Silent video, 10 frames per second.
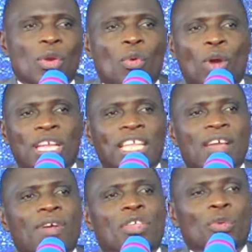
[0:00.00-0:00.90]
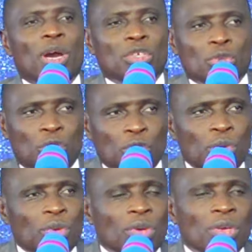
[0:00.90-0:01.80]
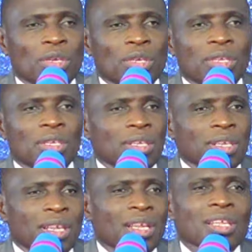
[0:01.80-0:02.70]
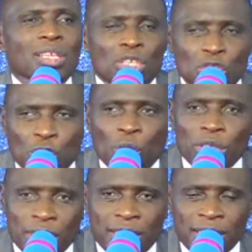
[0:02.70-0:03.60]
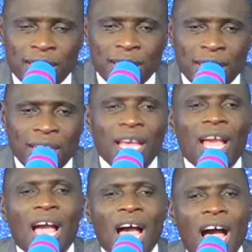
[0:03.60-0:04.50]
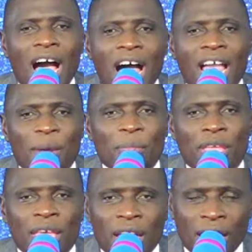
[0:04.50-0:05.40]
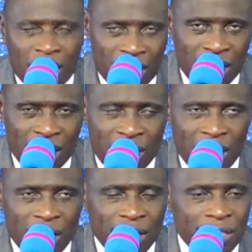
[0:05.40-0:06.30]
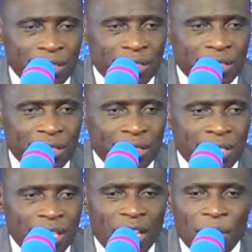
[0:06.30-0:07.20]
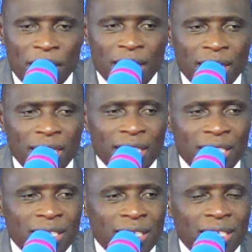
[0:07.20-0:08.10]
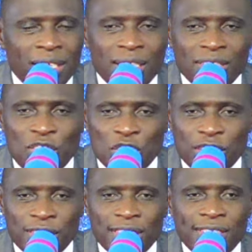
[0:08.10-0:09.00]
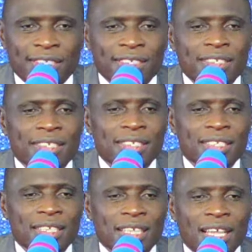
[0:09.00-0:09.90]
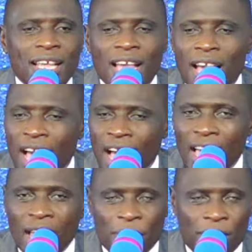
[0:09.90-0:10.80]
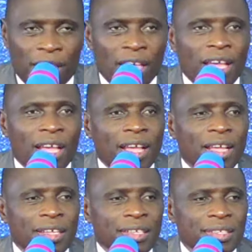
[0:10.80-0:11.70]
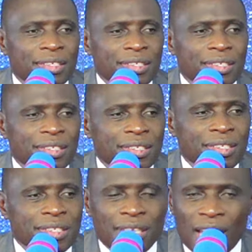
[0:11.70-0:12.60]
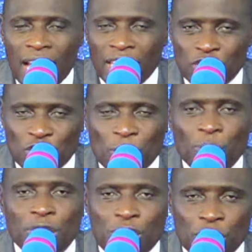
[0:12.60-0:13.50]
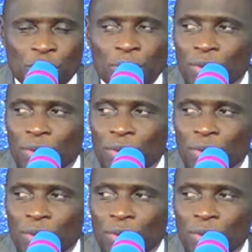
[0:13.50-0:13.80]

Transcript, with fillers: Whatever you want to do, do it. I am here. Amen. Amen. Jesus, Yesu, I am here. I submit to you.